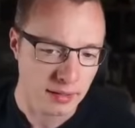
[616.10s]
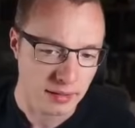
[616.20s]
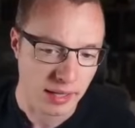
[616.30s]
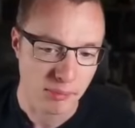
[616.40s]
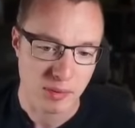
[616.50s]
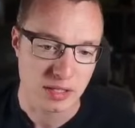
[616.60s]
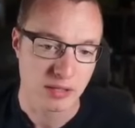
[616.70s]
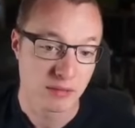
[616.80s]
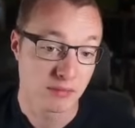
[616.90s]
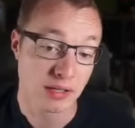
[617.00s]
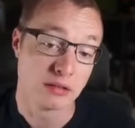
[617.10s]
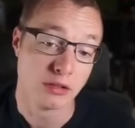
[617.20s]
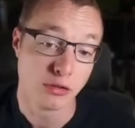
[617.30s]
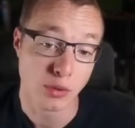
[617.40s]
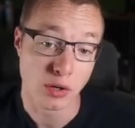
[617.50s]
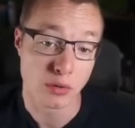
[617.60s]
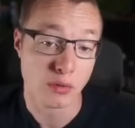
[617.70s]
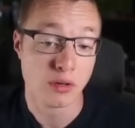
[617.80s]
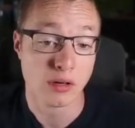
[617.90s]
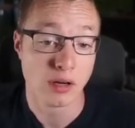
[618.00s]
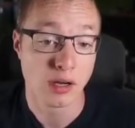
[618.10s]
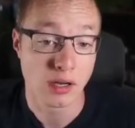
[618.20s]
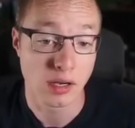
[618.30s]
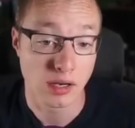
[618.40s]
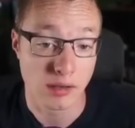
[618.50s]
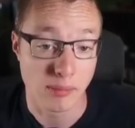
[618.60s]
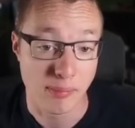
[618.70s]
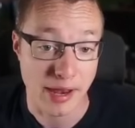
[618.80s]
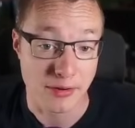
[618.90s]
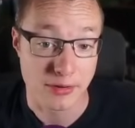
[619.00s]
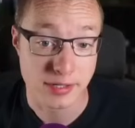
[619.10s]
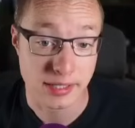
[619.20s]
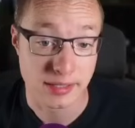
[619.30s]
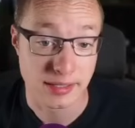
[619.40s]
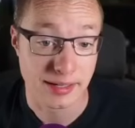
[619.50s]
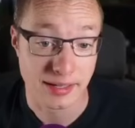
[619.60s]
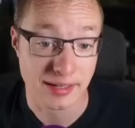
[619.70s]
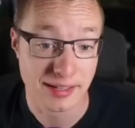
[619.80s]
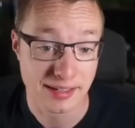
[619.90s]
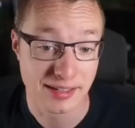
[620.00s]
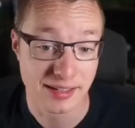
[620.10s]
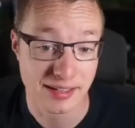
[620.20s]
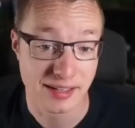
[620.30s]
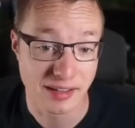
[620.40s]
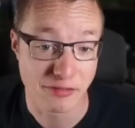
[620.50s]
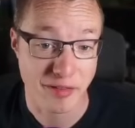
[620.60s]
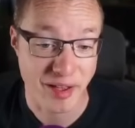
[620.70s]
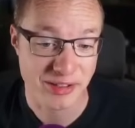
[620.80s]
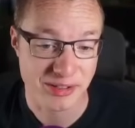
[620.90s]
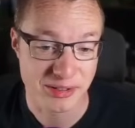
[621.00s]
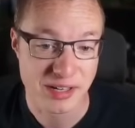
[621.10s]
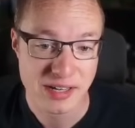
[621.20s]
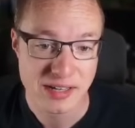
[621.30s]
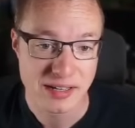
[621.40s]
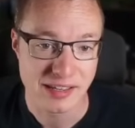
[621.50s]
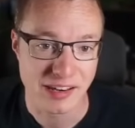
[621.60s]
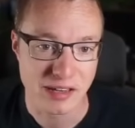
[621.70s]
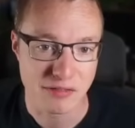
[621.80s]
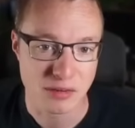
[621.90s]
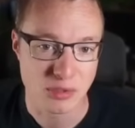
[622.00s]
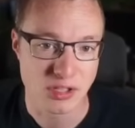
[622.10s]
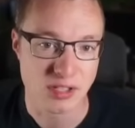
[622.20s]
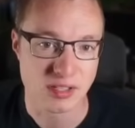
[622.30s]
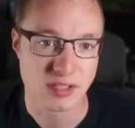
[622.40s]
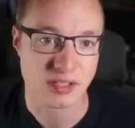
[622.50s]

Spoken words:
can be grow better than and faster than if he would just